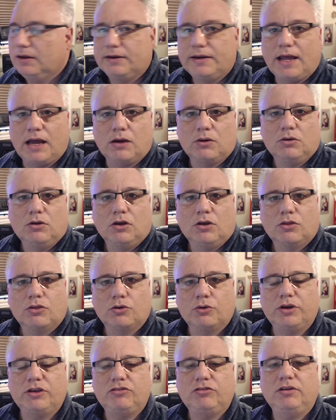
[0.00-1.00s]
Now,
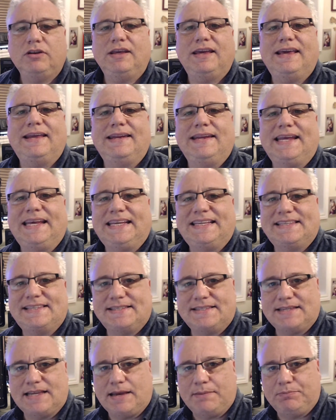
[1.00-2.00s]
there isn't an
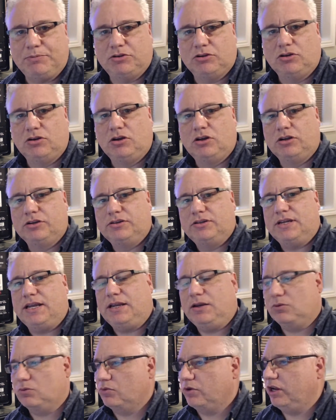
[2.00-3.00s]
except on
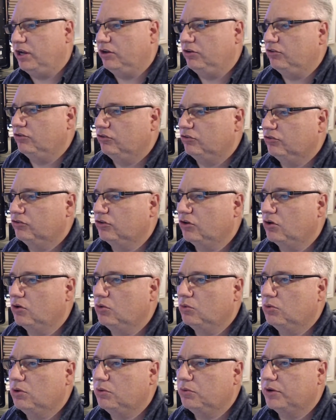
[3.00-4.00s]
date range.
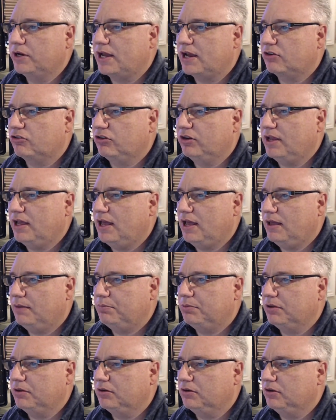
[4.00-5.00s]
So what would actually
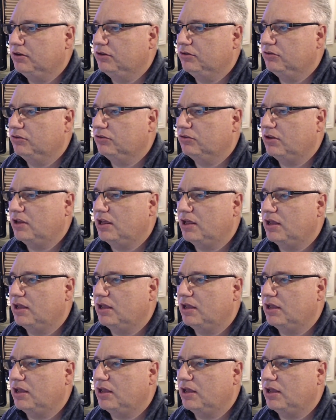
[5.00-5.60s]
happen is